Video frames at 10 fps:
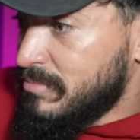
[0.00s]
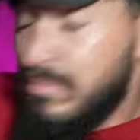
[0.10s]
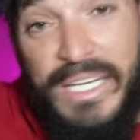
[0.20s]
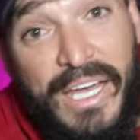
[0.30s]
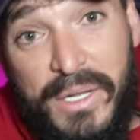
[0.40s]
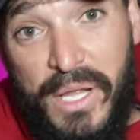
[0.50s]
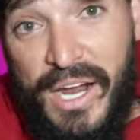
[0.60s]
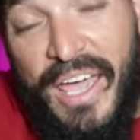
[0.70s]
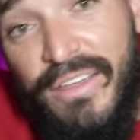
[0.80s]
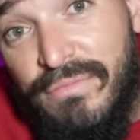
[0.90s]
me getting a lot
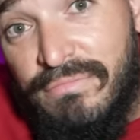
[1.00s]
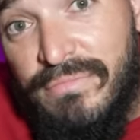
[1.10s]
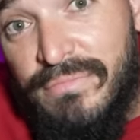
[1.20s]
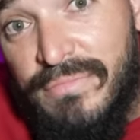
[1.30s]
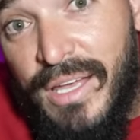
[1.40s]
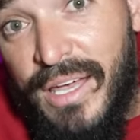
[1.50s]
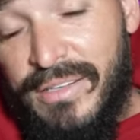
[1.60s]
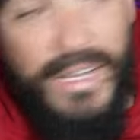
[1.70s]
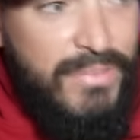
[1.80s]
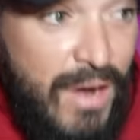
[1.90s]
of hate
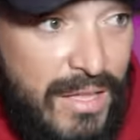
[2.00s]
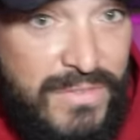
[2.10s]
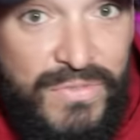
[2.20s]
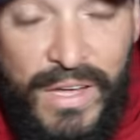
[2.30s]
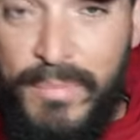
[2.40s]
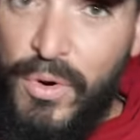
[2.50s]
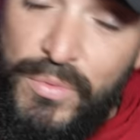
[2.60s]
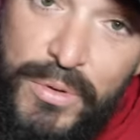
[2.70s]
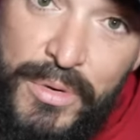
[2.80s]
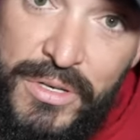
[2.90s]
and death threats and more
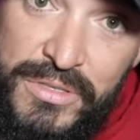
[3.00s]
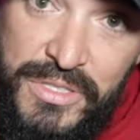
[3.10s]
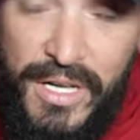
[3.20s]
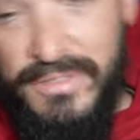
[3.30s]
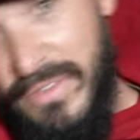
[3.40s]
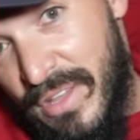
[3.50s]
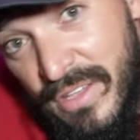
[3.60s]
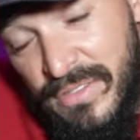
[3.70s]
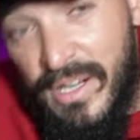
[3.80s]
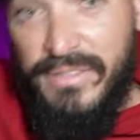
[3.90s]
rumors and Elton
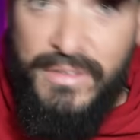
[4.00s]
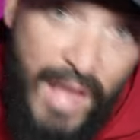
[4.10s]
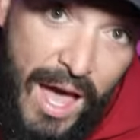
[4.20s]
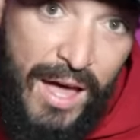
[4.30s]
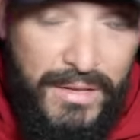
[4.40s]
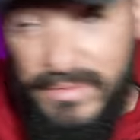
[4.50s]
this and Elton that,